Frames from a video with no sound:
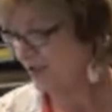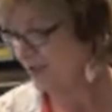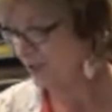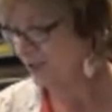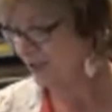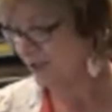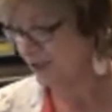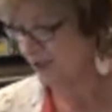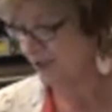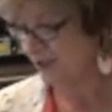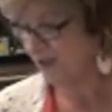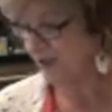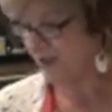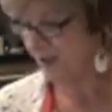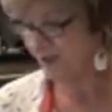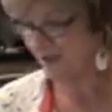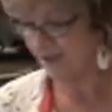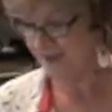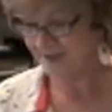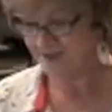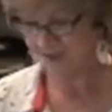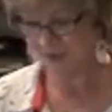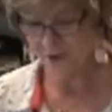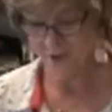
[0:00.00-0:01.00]
I'm just going to let
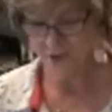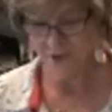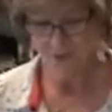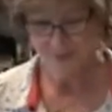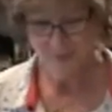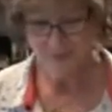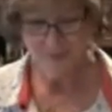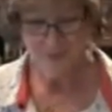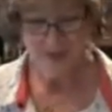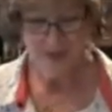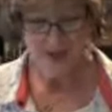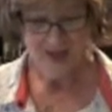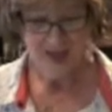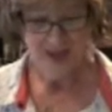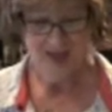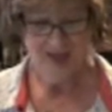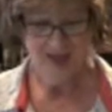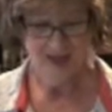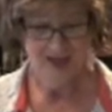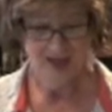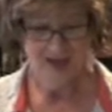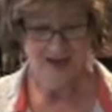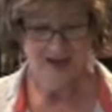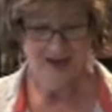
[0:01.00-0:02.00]
these go,
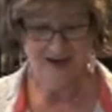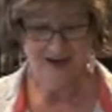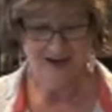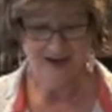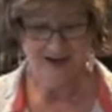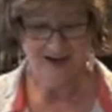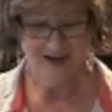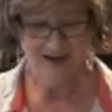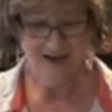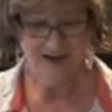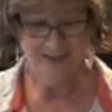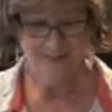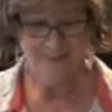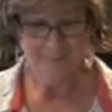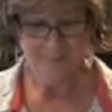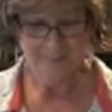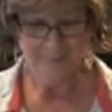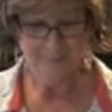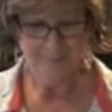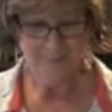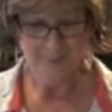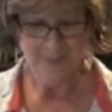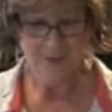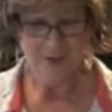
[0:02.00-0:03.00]
and
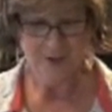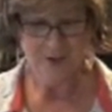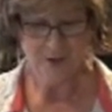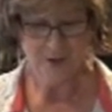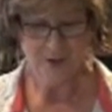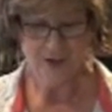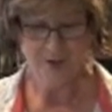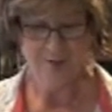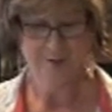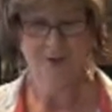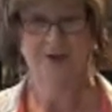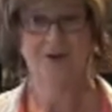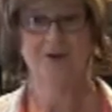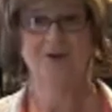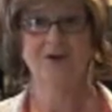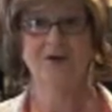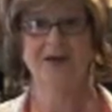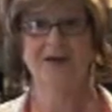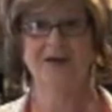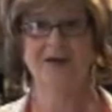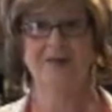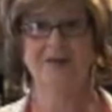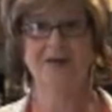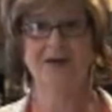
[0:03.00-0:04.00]
I'm going to go
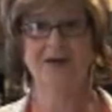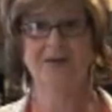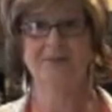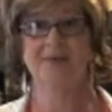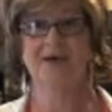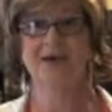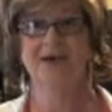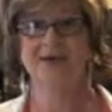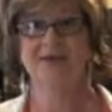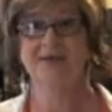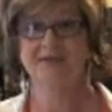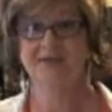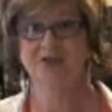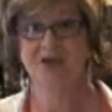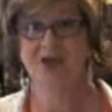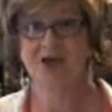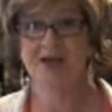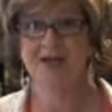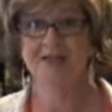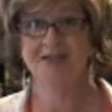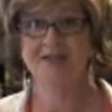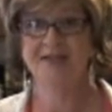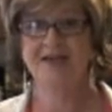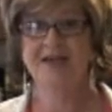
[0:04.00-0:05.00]
ahead and make my
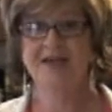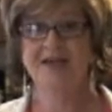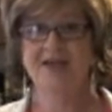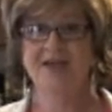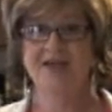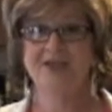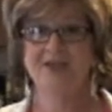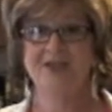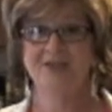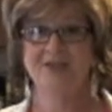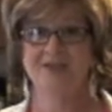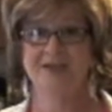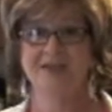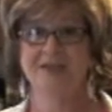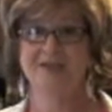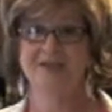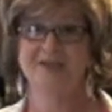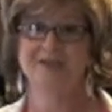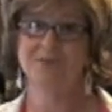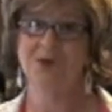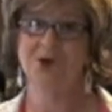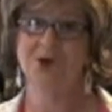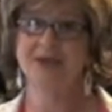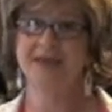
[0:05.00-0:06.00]
sauce using a
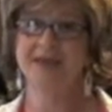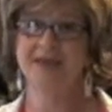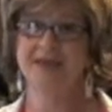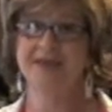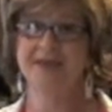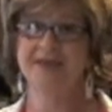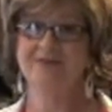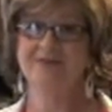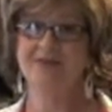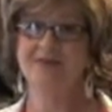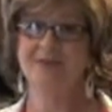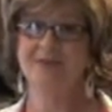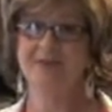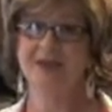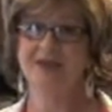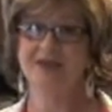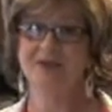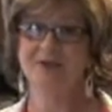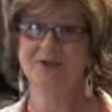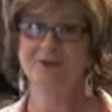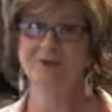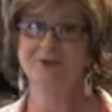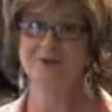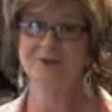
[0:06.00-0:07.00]
small can of
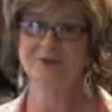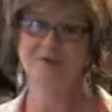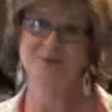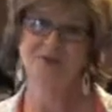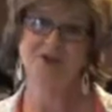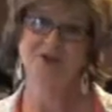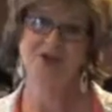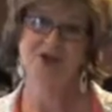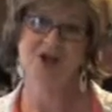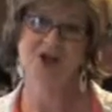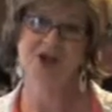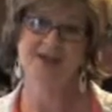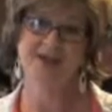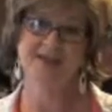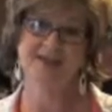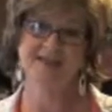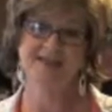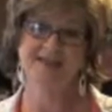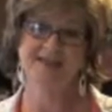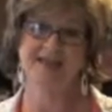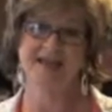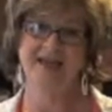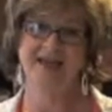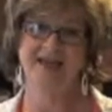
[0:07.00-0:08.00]
tomato
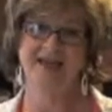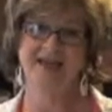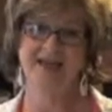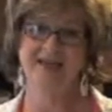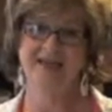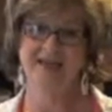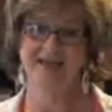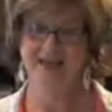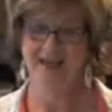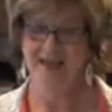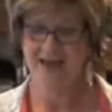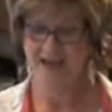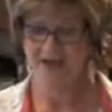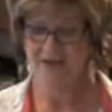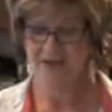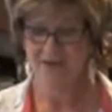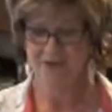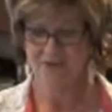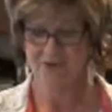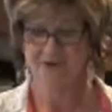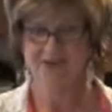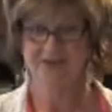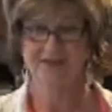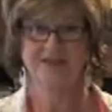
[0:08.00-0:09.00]
sauce and
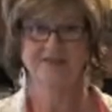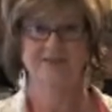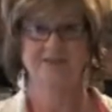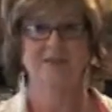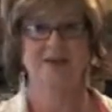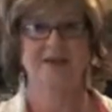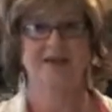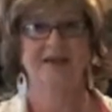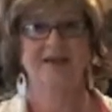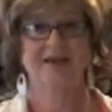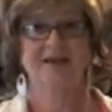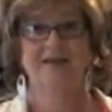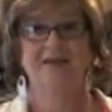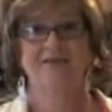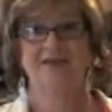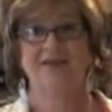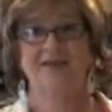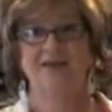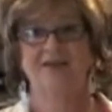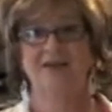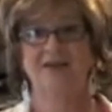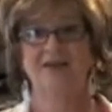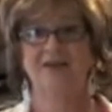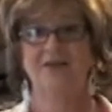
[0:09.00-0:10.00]
the rest of my
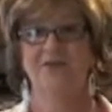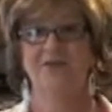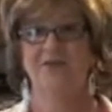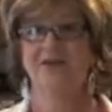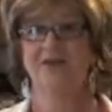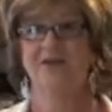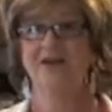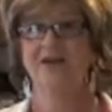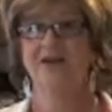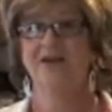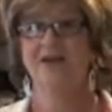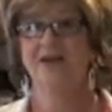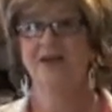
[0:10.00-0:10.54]
Philadelphia